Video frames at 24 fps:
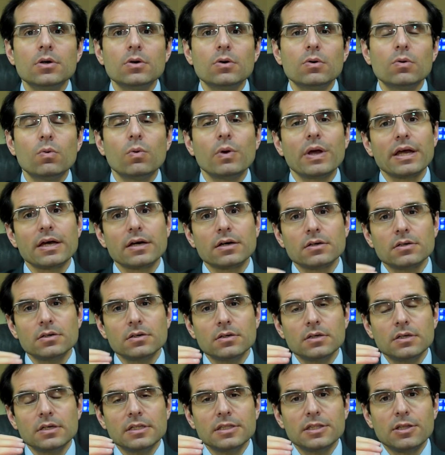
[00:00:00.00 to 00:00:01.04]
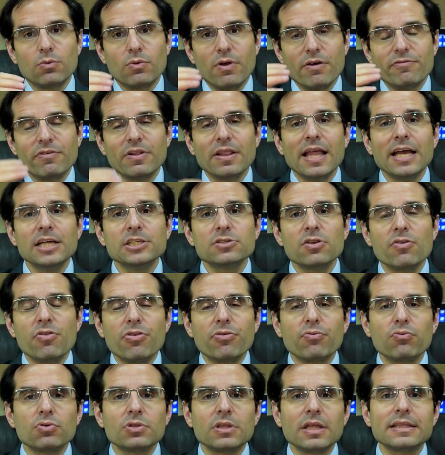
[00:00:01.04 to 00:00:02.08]
where the revelation
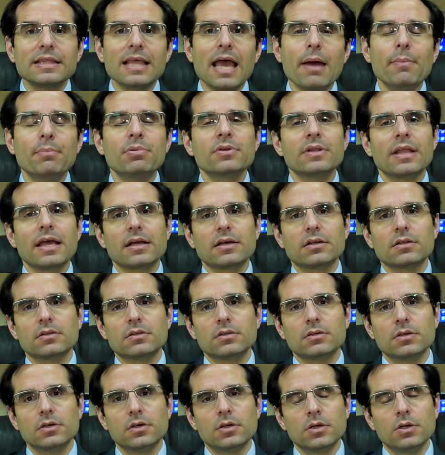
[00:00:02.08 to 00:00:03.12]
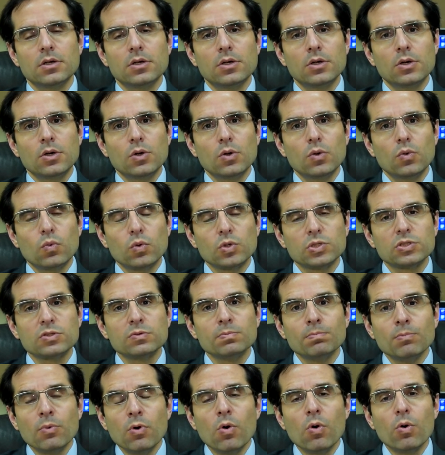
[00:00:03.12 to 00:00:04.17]
through the tabernacle was
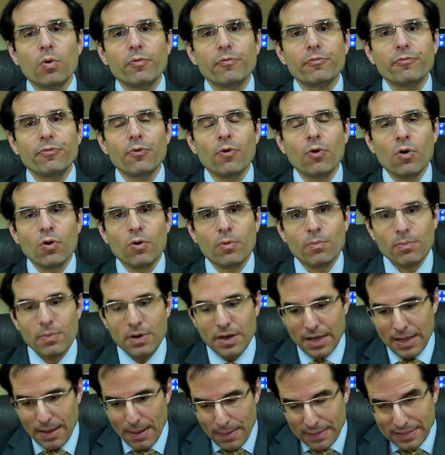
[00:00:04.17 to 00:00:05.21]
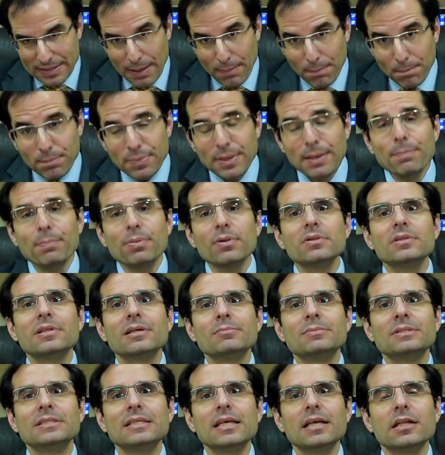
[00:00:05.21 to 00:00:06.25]
more from the people
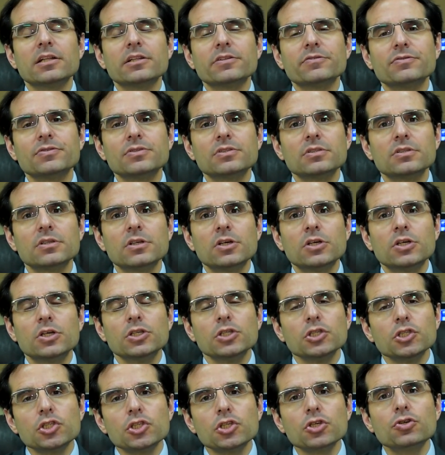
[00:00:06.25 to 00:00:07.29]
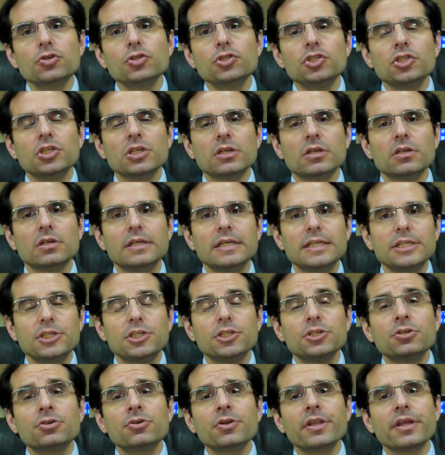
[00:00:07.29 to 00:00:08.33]
themselves searching,
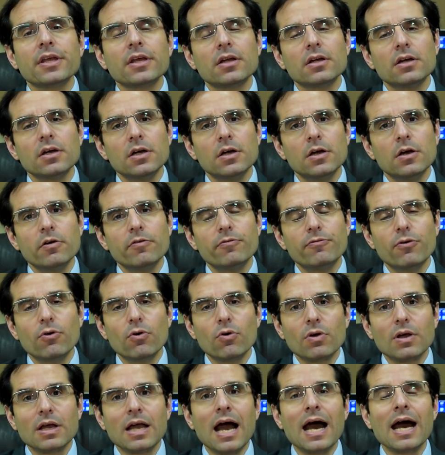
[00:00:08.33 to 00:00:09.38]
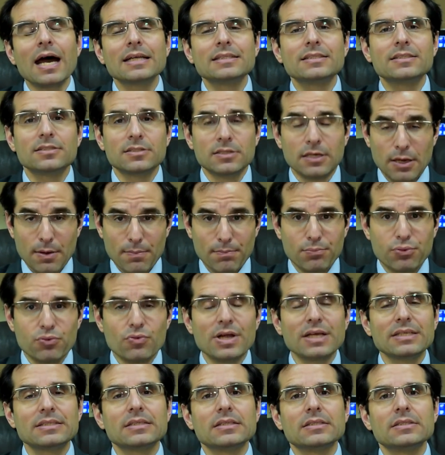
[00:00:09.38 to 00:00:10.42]
yearning for God's
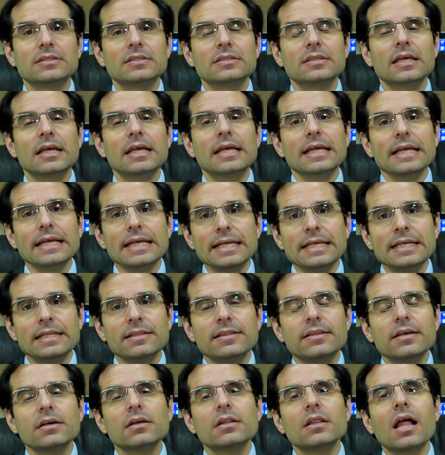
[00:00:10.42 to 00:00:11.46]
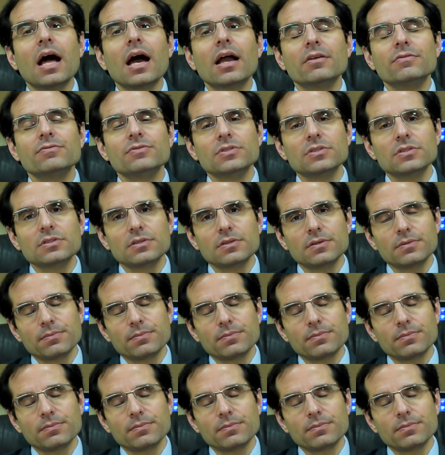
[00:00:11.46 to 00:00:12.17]
presence in their lives.